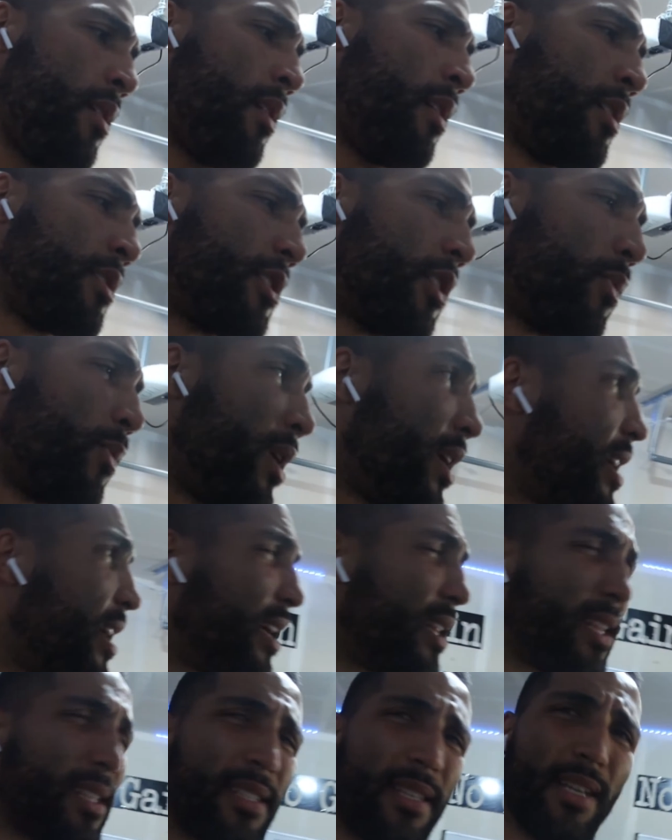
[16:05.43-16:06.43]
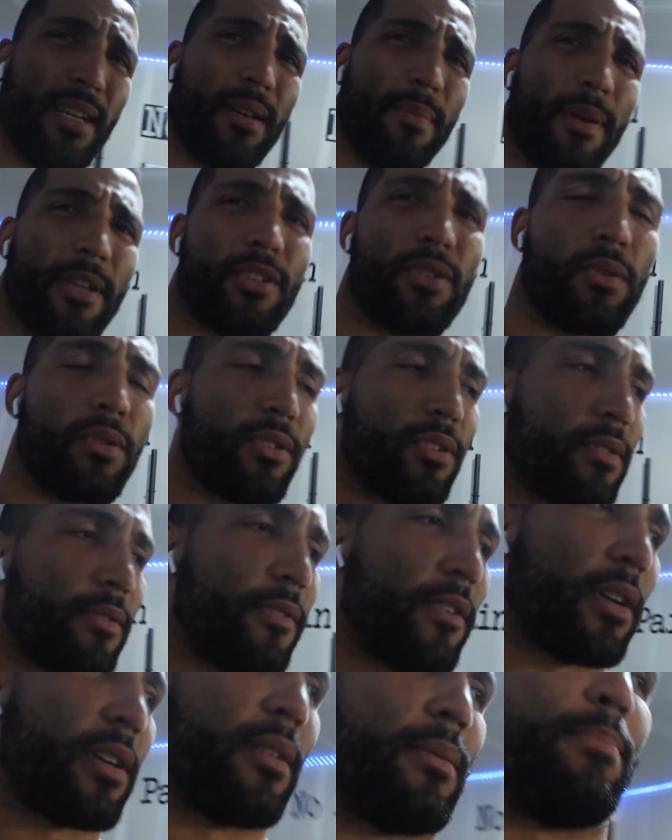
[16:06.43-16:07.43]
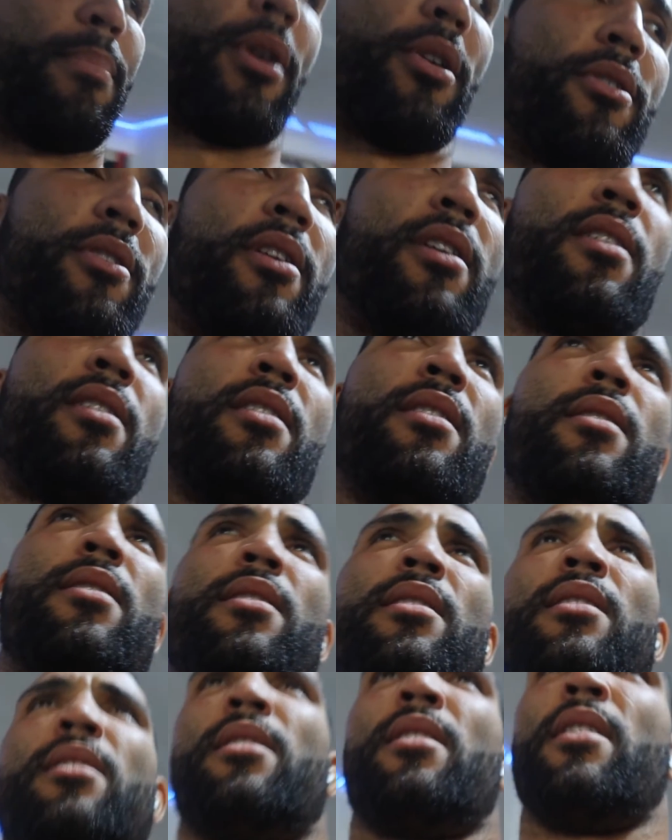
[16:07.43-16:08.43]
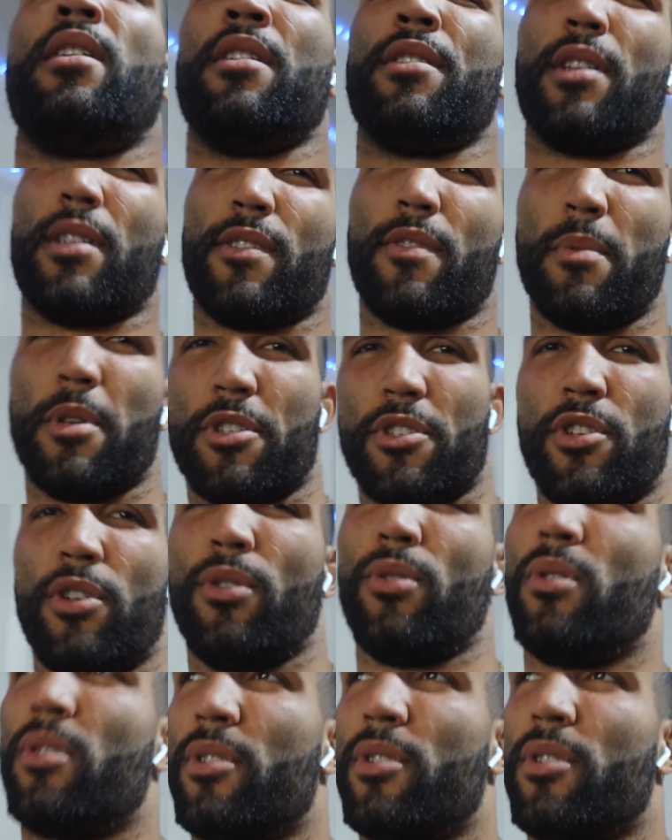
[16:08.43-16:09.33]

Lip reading: So anyway, yeah, that's it. My shoulders are fucking burned just from those two.